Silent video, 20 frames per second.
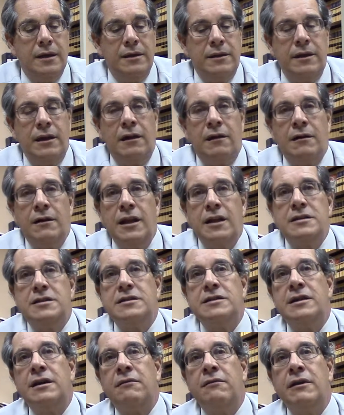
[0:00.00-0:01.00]
that are
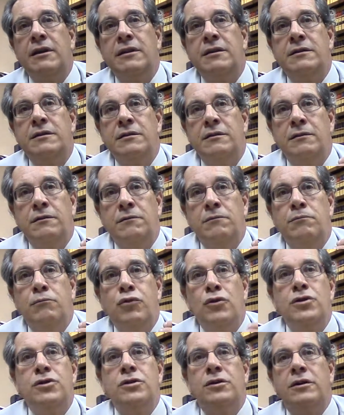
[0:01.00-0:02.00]
necessary to
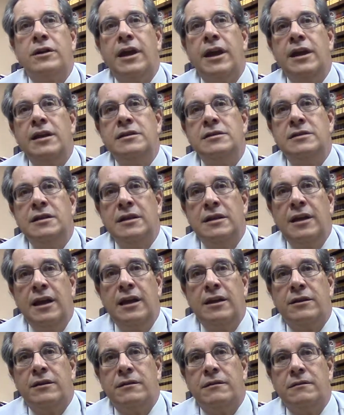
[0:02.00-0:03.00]
put your case
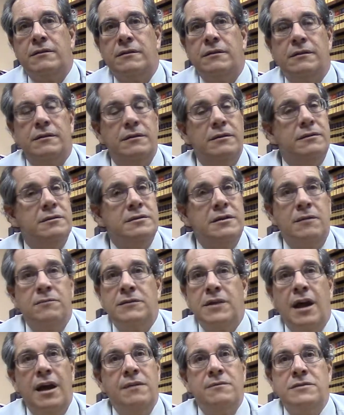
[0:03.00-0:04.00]
together.
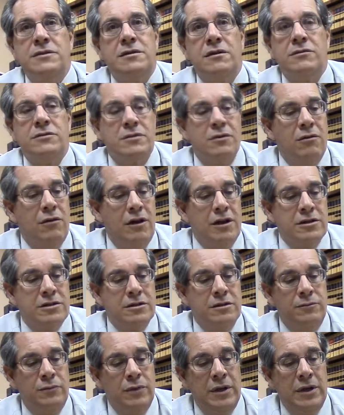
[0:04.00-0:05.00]
Sometimes those
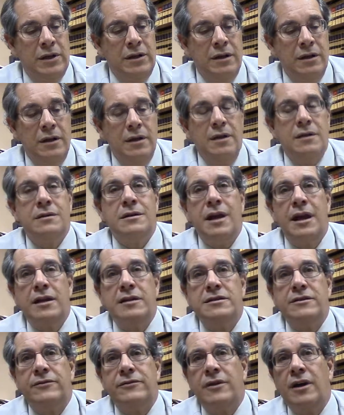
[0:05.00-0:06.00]
costs could be
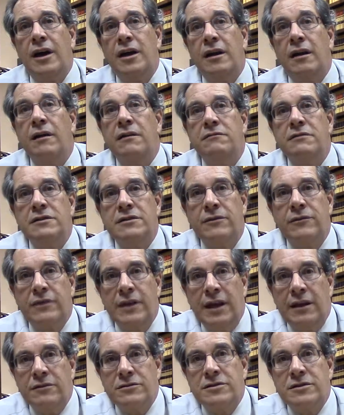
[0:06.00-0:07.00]
tens if not hundreds of
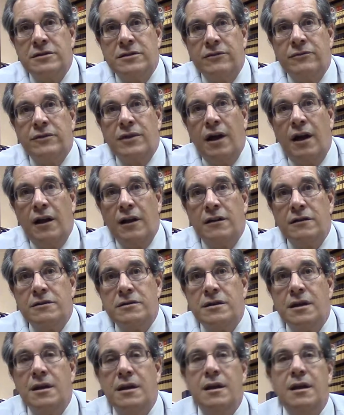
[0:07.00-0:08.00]
thousands of
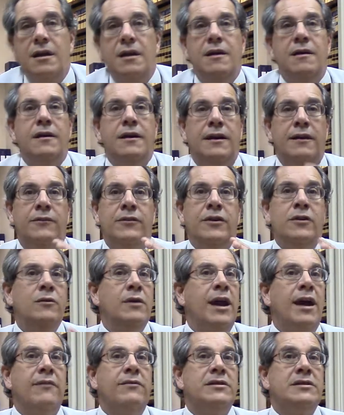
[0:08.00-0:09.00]
dollars. If you
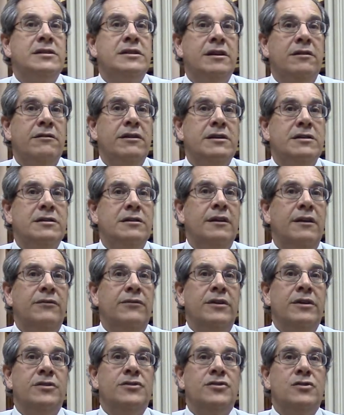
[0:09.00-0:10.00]
have a serious enough
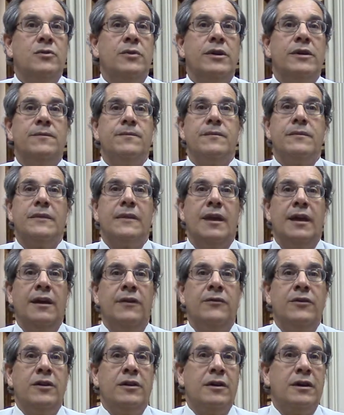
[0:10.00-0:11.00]
injury,
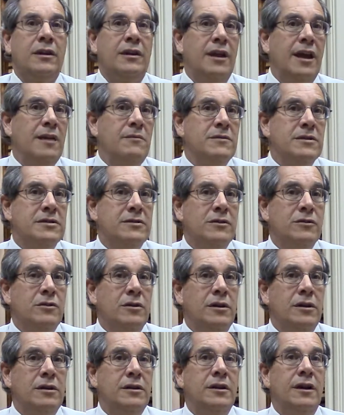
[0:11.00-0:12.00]
if your claim is
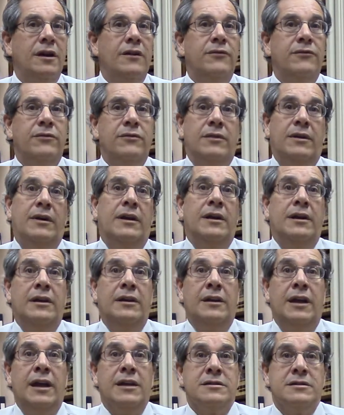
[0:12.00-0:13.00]
good enough
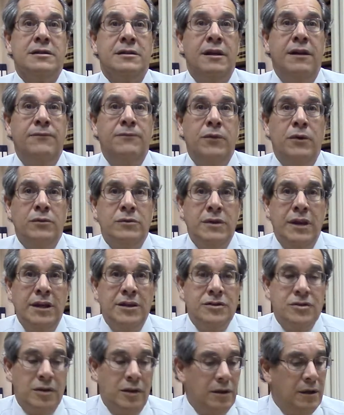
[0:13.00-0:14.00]
and has enough
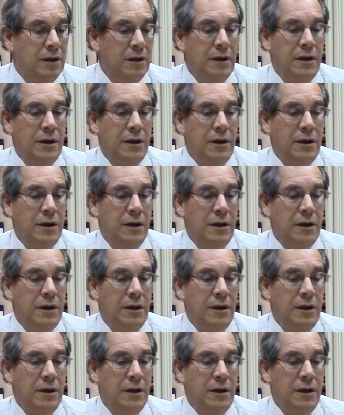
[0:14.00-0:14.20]
potential,